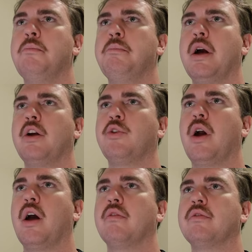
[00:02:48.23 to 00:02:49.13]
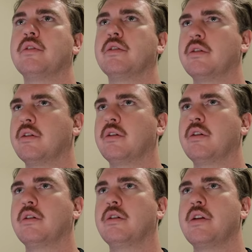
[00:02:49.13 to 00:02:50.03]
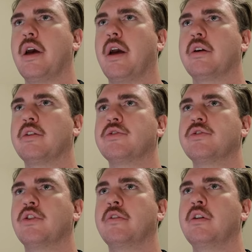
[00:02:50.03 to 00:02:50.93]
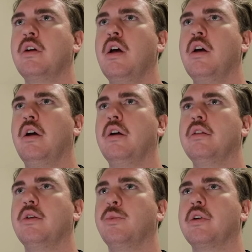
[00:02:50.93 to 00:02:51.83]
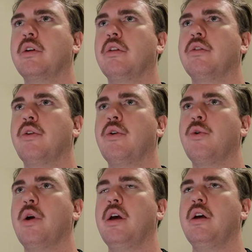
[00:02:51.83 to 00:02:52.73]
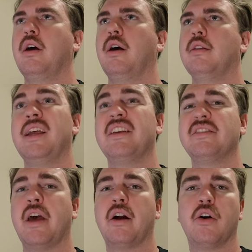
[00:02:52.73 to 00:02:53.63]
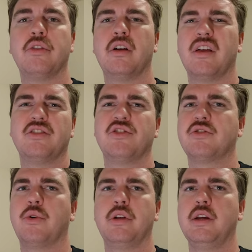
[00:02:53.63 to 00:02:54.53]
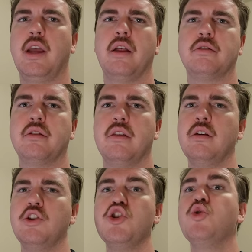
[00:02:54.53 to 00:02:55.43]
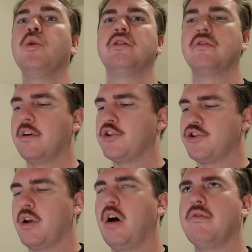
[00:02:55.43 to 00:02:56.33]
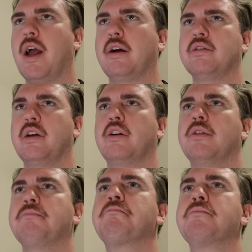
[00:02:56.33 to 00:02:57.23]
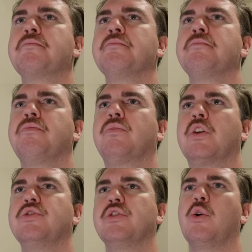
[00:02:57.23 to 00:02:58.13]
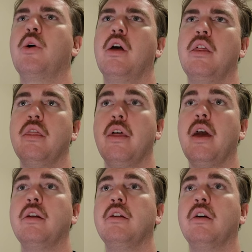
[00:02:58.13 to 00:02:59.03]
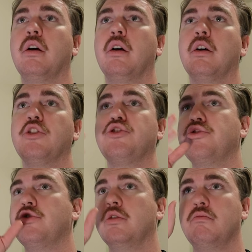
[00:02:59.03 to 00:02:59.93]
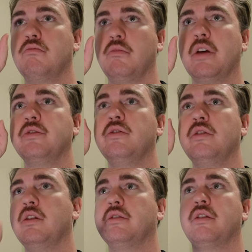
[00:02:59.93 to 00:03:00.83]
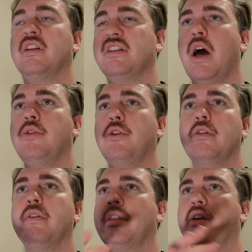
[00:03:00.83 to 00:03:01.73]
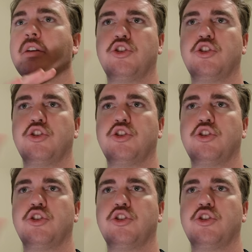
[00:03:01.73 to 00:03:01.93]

Minecraft tac server. And then we're going to throw a latest tag on there. That's just going to get the newest version of that container. So then as you see, it's going to download everything,